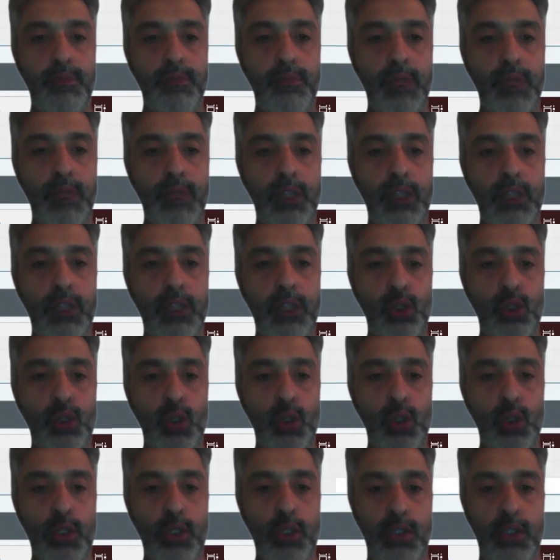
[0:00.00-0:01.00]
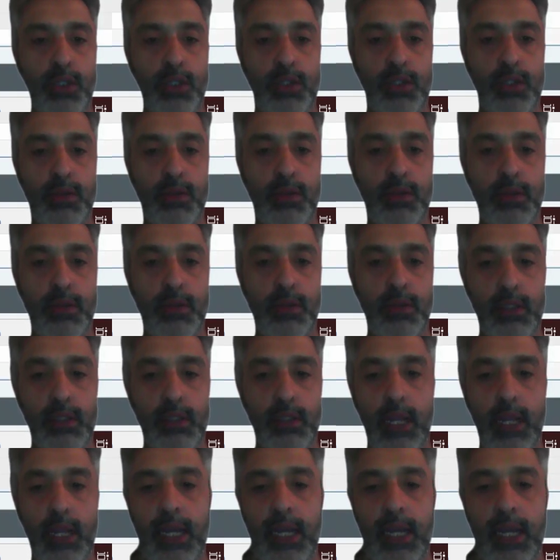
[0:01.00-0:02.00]
And it should show us
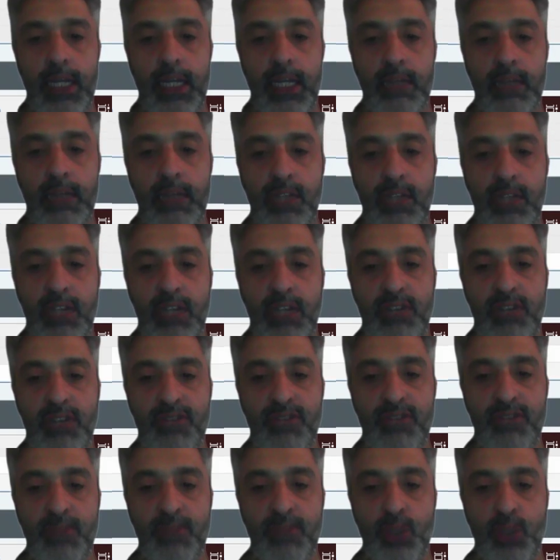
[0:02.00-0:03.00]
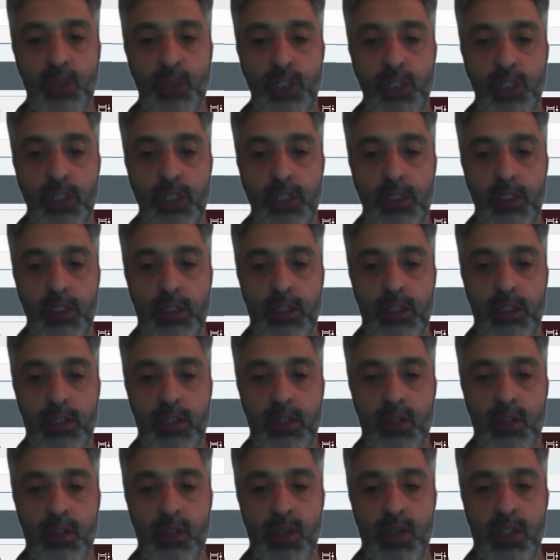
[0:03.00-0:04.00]
the line items that we have posted. This is
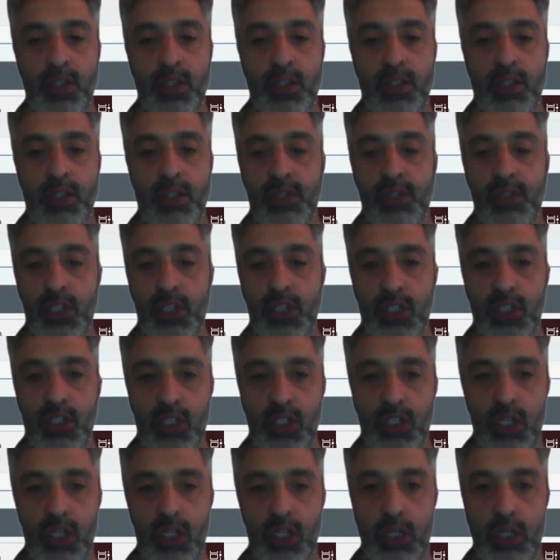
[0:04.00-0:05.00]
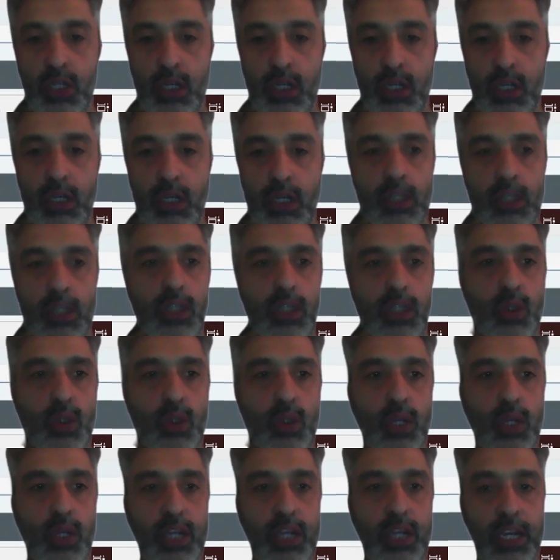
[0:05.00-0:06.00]
USD, which is
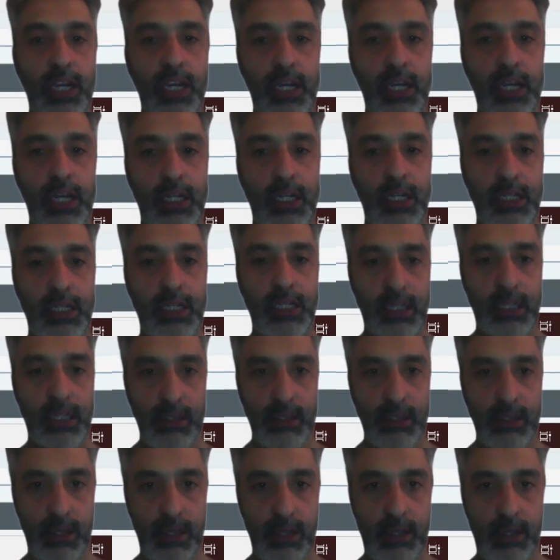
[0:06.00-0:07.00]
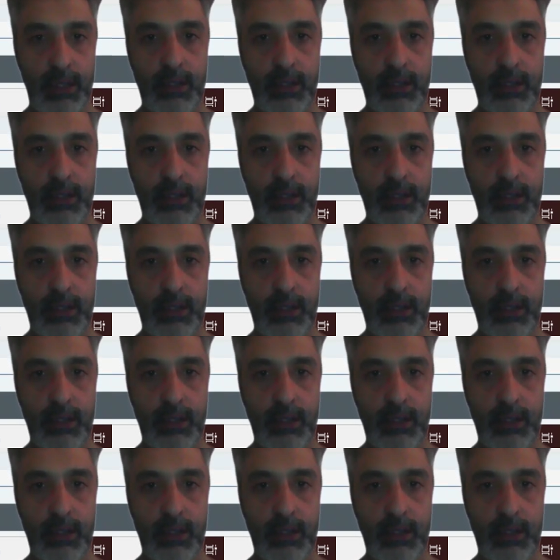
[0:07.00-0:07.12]
controlling area currency.